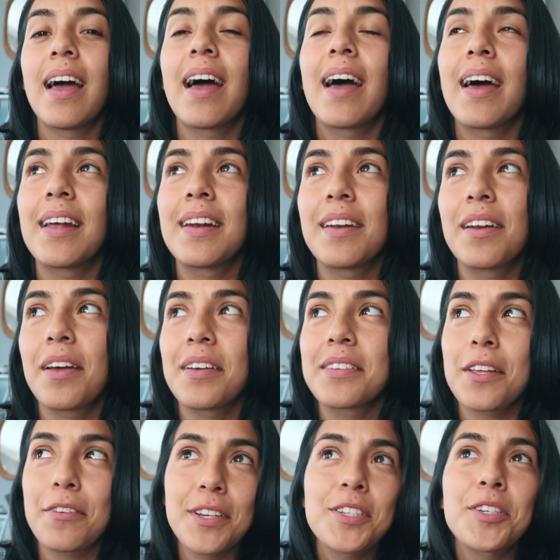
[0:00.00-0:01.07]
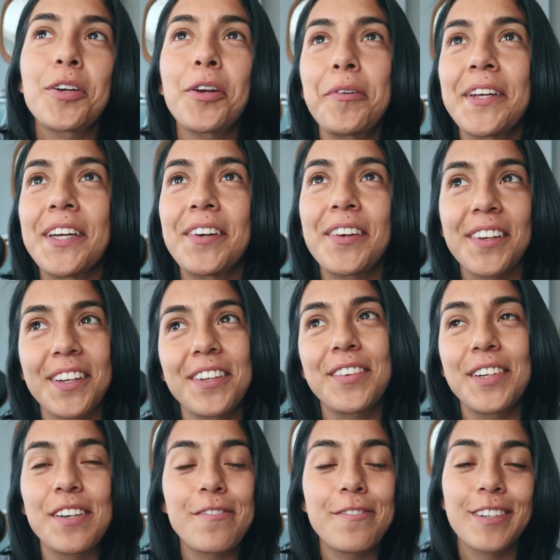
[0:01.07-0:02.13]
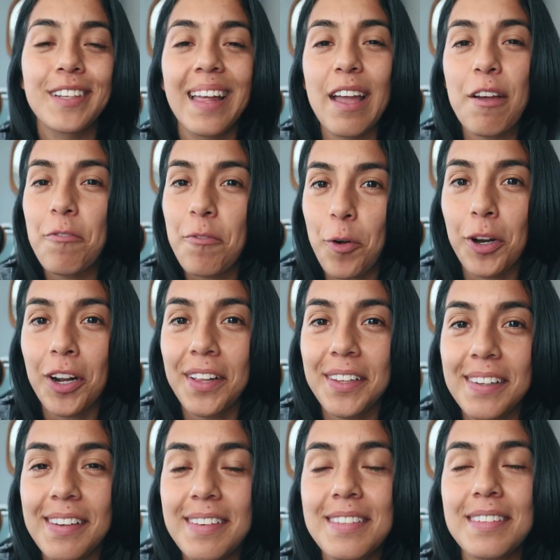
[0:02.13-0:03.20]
at Salvation Army or Goodwill for like $4.